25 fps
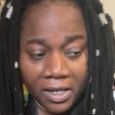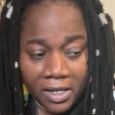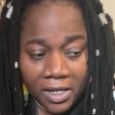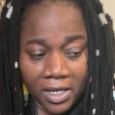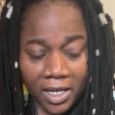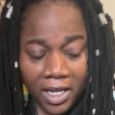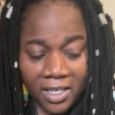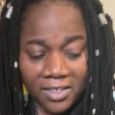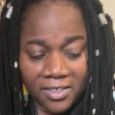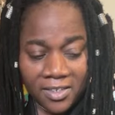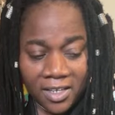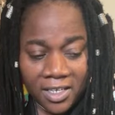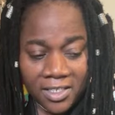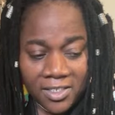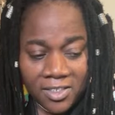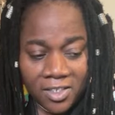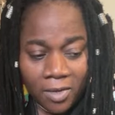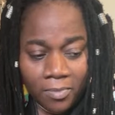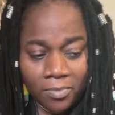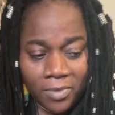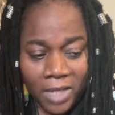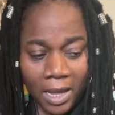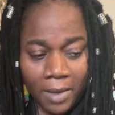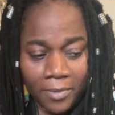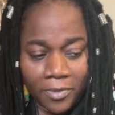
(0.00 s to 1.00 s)
It says
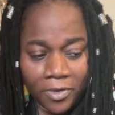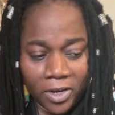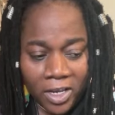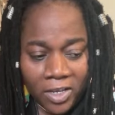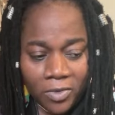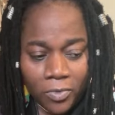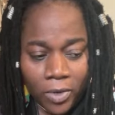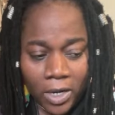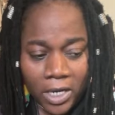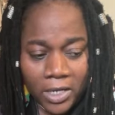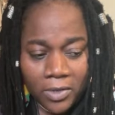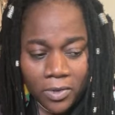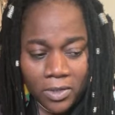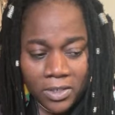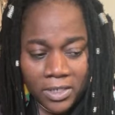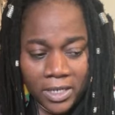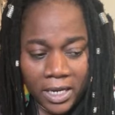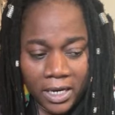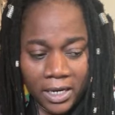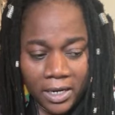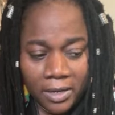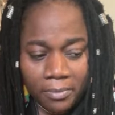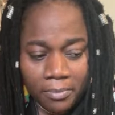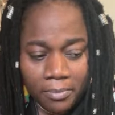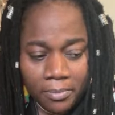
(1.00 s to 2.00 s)
sometimes you just want to tell
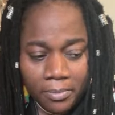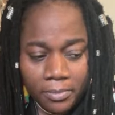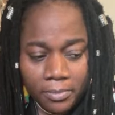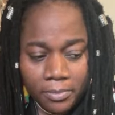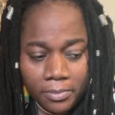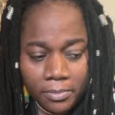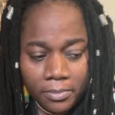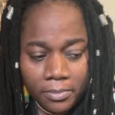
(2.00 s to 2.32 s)
him.